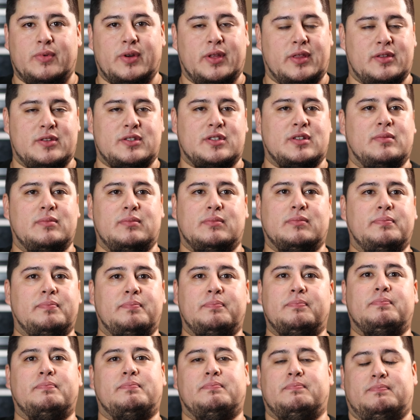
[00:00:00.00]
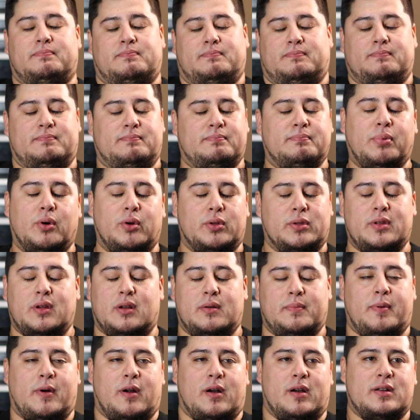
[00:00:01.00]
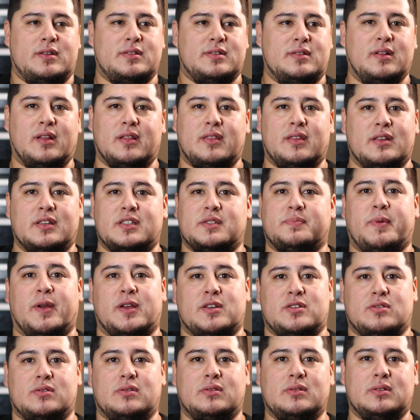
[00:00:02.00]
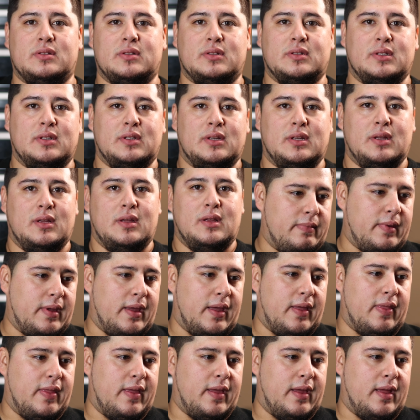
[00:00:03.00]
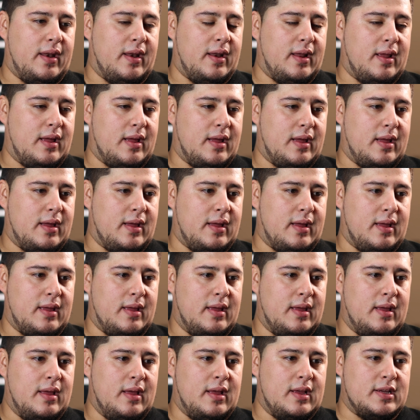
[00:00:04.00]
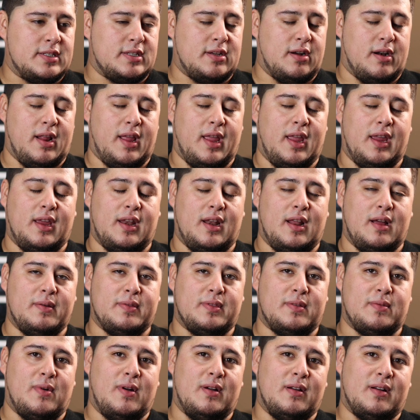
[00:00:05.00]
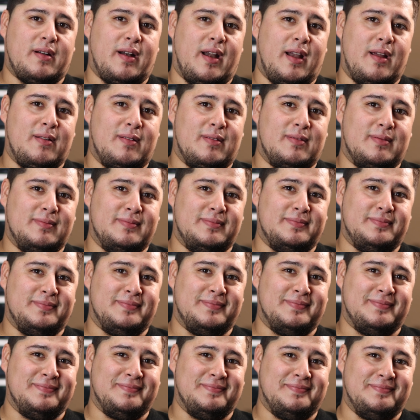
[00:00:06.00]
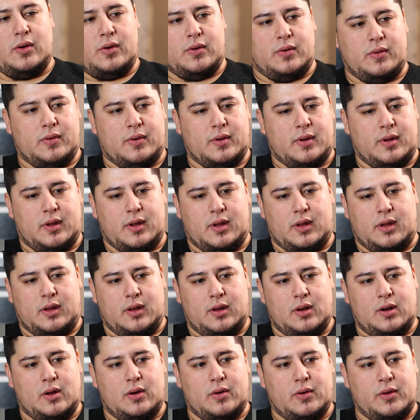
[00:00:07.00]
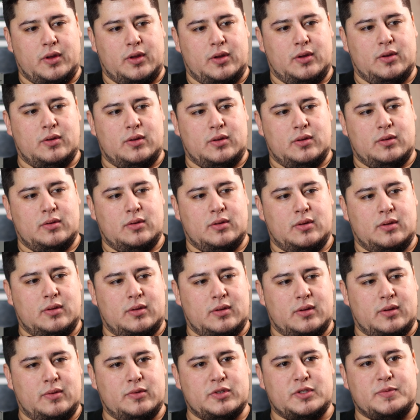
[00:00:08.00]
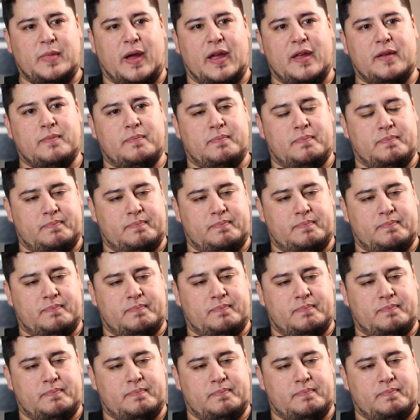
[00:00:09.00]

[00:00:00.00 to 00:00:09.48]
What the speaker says: with some bolt-on parts, nothing special. And then started hanging out with the wrong crowd. So, it was